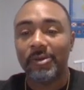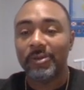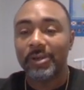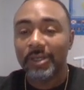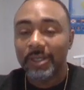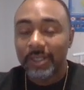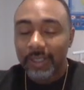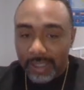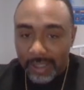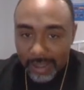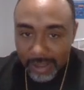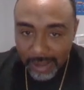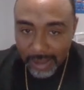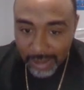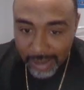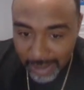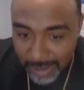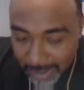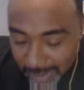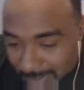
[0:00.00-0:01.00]
we,
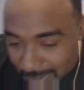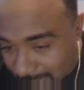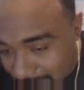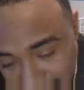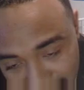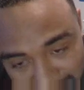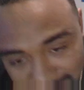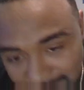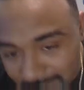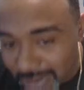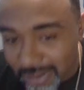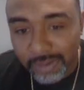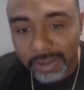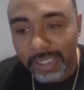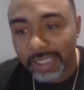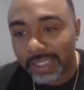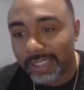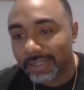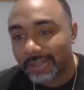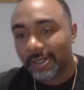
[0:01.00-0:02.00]
let's just go ahead
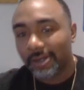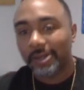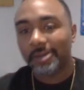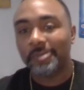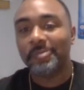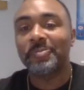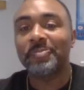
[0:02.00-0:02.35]
and get started.